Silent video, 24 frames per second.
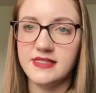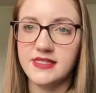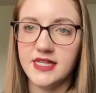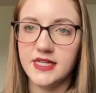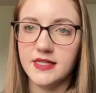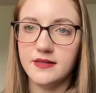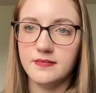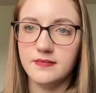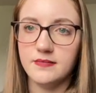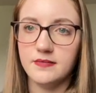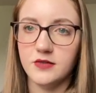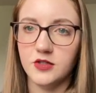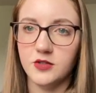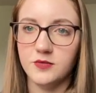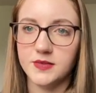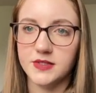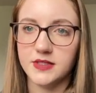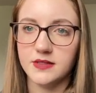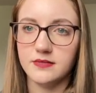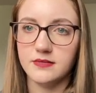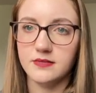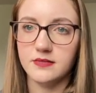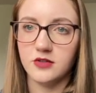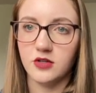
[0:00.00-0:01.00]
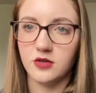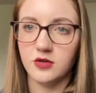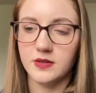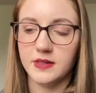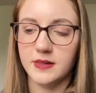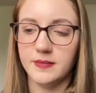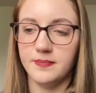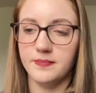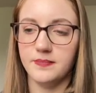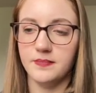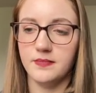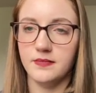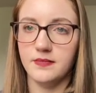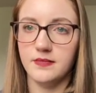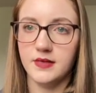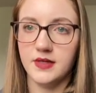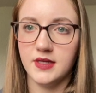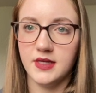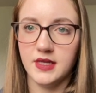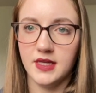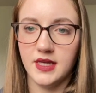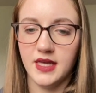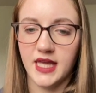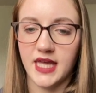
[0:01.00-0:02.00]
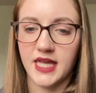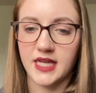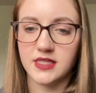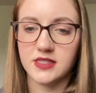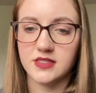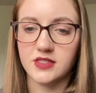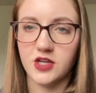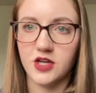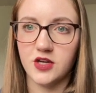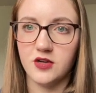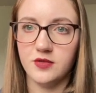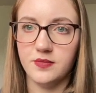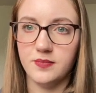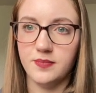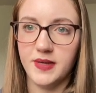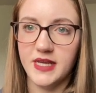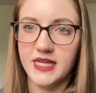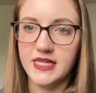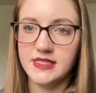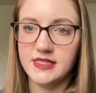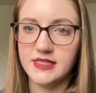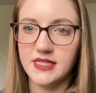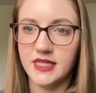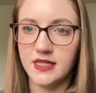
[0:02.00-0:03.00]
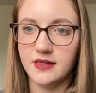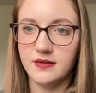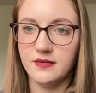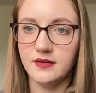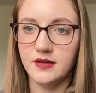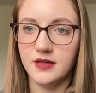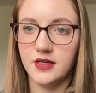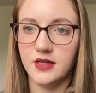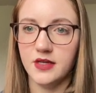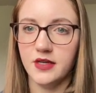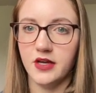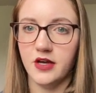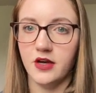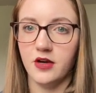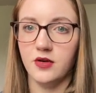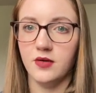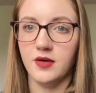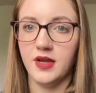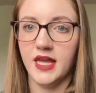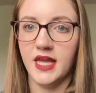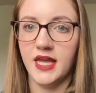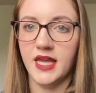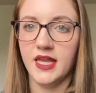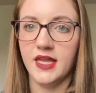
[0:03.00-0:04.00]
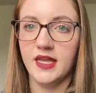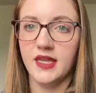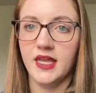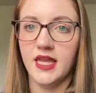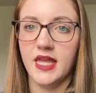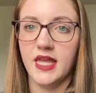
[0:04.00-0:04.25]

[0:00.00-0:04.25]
it. Oops, go in the Hex Code, paste it. Okay,